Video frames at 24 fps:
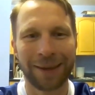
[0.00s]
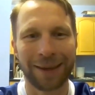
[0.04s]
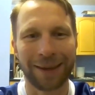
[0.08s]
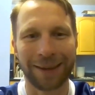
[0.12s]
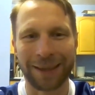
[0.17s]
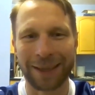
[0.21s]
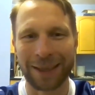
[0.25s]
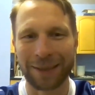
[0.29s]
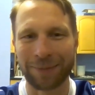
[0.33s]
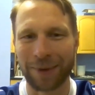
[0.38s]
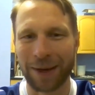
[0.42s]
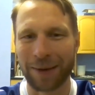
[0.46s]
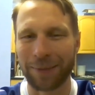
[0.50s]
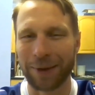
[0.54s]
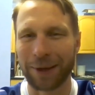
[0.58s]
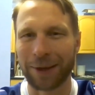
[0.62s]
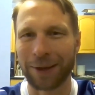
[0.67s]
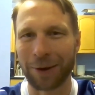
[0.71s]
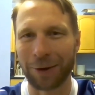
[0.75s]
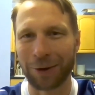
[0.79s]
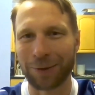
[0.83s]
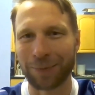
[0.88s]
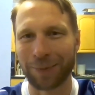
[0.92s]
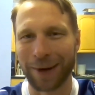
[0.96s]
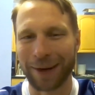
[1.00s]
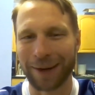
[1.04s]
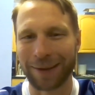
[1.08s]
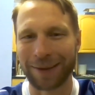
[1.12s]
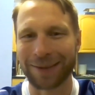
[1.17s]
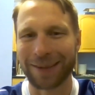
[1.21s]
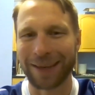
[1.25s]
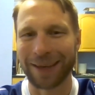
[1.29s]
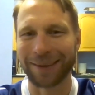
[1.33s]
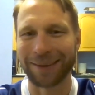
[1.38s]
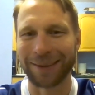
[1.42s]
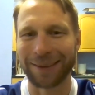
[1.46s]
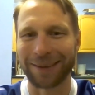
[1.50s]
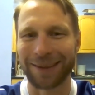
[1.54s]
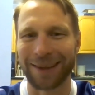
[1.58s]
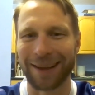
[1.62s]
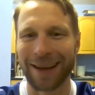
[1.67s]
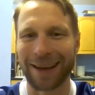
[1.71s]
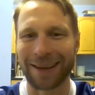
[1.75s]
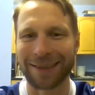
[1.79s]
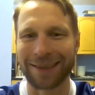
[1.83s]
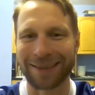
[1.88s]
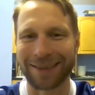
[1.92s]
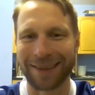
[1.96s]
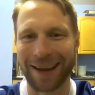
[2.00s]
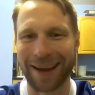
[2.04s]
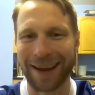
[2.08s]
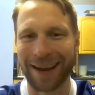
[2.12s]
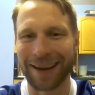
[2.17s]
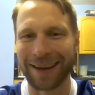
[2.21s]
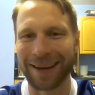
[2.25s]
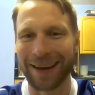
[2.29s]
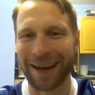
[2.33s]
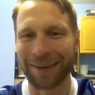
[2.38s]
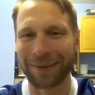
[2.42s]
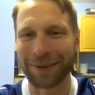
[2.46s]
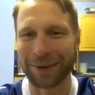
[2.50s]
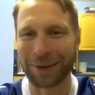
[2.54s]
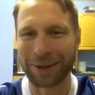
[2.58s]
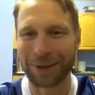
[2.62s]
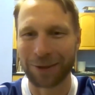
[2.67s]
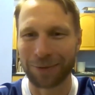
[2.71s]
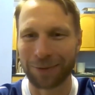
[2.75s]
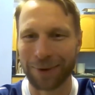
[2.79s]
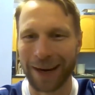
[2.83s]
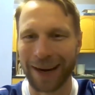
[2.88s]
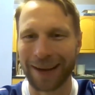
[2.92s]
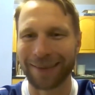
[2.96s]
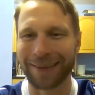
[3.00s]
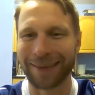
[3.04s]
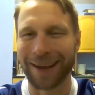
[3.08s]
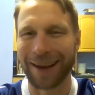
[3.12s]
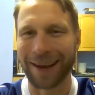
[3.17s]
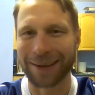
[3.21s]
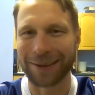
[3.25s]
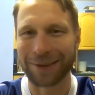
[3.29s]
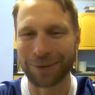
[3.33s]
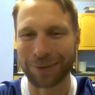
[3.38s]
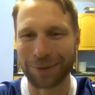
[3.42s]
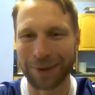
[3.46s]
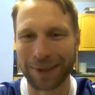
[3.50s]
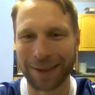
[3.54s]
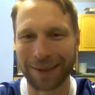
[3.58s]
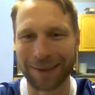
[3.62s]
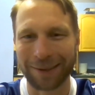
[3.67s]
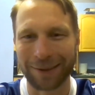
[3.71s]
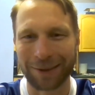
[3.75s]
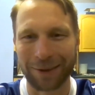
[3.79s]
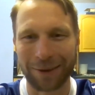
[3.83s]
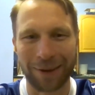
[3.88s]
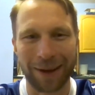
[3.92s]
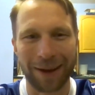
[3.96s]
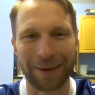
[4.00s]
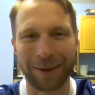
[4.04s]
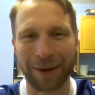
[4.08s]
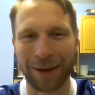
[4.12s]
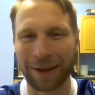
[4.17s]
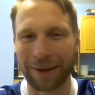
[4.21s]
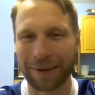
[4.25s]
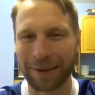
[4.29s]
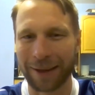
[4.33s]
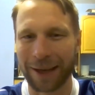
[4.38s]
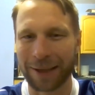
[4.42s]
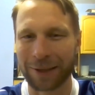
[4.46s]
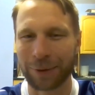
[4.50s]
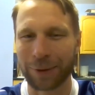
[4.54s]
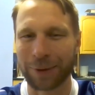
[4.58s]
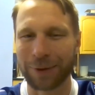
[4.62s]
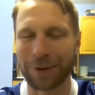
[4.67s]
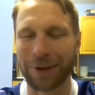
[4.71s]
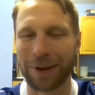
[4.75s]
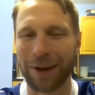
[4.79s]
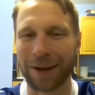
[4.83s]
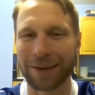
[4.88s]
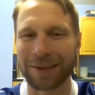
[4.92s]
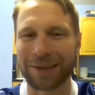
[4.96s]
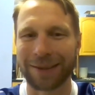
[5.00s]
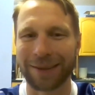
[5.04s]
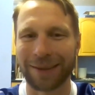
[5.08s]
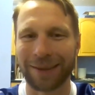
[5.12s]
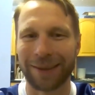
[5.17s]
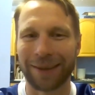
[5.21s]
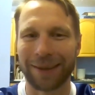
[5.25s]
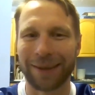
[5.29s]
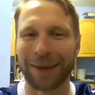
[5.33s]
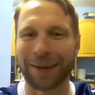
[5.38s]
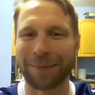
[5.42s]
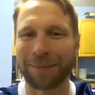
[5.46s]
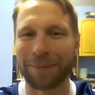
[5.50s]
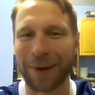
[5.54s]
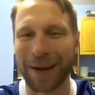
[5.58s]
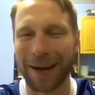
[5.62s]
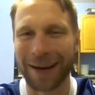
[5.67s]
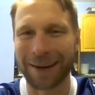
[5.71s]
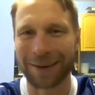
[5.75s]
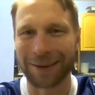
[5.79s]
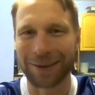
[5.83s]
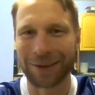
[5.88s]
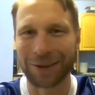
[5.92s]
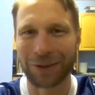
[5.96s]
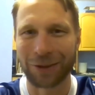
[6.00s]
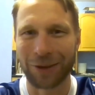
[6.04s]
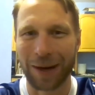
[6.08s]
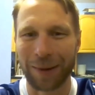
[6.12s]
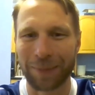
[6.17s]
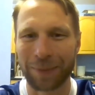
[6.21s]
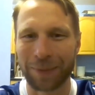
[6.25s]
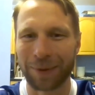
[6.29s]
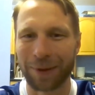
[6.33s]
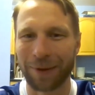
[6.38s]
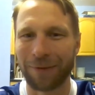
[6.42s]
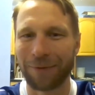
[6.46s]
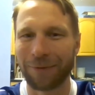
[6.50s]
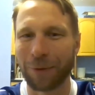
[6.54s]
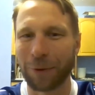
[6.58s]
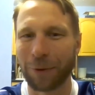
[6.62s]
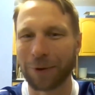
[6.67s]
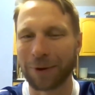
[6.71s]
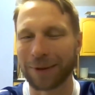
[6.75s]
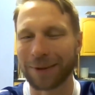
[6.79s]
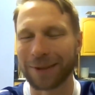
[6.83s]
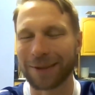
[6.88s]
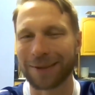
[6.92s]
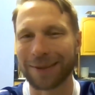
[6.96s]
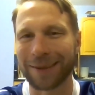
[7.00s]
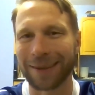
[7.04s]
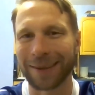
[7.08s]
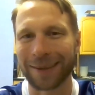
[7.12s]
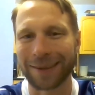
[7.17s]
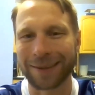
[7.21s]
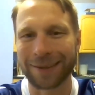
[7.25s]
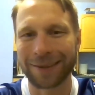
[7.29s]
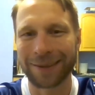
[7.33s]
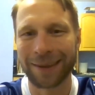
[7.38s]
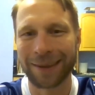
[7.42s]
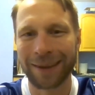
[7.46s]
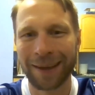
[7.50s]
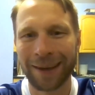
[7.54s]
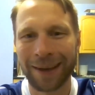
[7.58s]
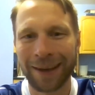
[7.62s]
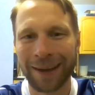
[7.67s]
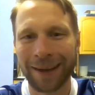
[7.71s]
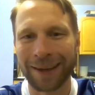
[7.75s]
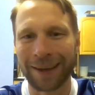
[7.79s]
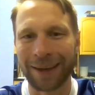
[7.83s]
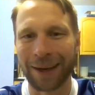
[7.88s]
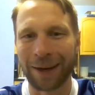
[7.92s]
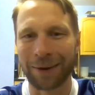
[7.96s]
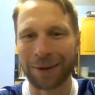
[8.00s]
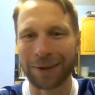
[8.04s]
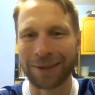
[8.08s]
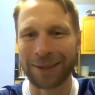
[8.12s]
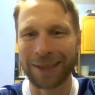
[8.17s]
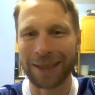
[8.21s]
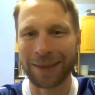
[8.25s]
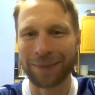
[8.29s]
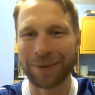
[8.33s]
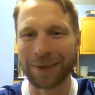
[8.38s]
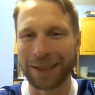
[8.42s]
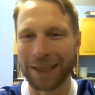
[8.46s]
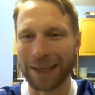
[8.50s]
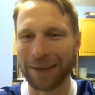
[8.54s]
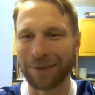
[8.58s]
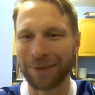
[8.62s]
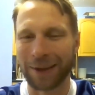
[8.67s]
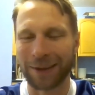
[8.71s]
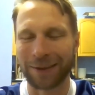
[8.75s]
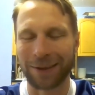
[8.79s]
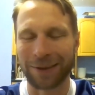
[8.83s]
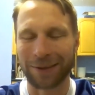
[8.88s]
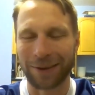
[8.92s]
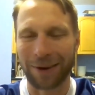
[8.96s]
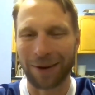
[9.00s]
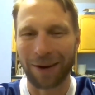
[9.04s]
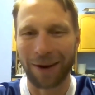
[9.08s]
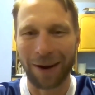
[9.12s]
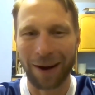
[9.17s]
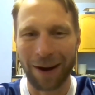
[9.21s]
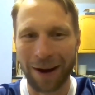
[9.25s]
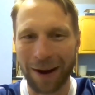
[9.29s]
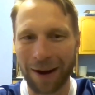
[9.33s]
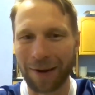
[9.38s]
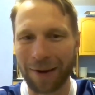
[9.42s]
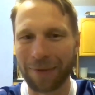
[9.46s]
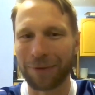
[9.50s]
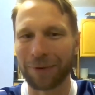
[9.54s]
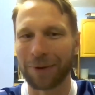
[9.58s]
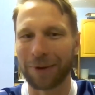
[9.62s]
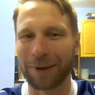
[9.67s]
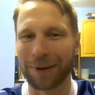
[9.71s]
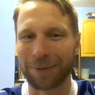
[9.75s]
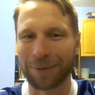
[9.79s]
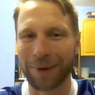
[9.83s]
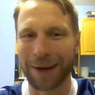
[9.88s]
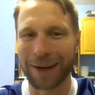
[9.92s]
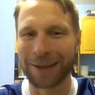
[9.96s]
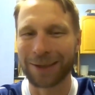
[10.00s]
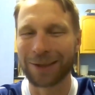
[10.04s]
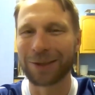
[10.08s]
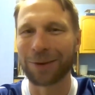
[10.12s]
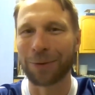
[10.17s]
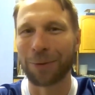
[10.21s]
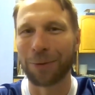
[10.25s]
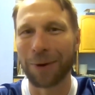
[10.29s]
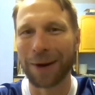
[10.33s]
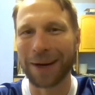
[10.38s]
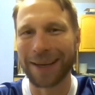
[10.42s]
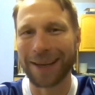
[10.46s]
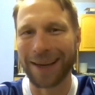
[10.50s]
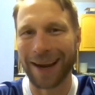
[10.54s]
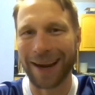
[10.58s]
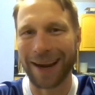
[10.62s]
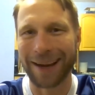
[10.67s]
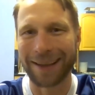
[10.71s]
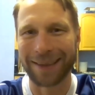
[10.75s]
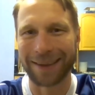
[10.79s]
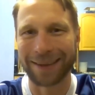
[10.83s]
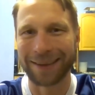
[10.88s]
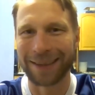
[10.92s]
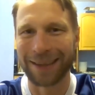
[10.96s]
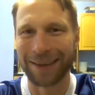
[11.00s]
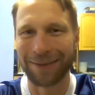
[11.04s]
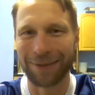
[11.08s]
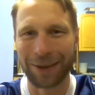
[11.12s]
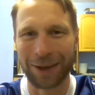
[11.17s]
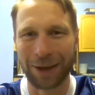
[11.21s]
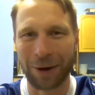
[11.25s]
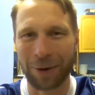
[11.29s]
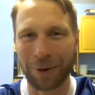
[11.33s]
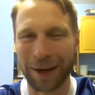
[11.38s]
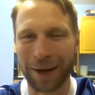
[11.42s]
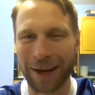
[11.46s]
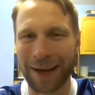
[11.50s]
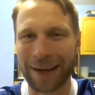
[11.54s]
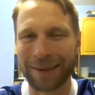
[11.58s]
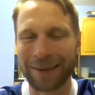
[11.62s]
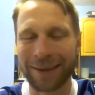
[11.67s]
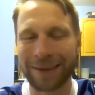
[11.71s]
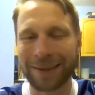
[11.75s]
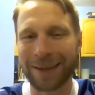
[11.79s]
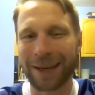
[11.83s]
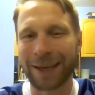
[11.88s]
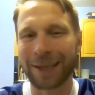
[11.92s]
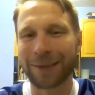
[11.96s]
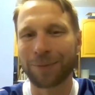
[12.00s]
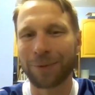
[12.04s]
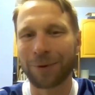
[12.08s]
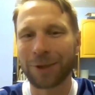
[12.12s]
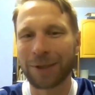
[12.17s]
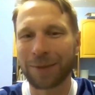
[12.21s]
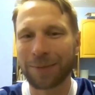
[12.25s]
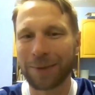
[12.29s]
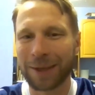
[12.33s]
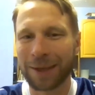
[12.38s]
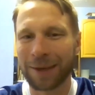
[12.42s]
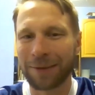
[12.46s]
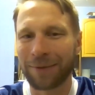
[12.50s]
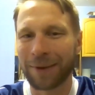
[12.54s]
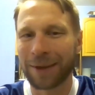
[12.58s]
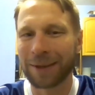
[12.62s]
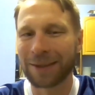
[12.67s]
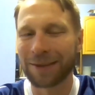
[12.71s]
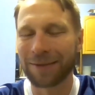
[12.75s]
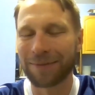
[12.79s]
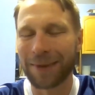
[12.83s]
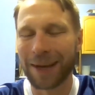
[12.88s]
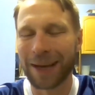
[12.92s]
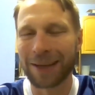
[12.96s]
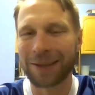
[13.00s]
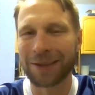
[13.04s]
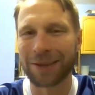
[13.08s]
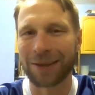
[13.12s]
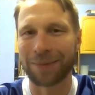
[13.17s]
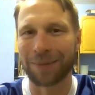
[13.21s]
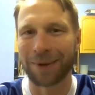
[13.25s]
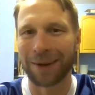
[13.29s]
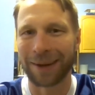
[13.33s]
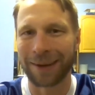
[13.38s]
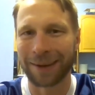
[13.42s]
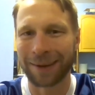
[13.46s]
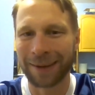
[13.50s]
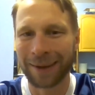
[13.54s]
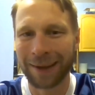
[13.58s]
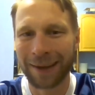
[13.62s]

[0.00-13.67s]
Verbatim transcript: And this might be Coach Brandon Staley's last stand after his rant last week. Last week's loss to the Packers dropped him to 4-6. You know, his team's defense is awful. It ranks 28th in DVOA, and this guy's supposed to be a defensive mastermind.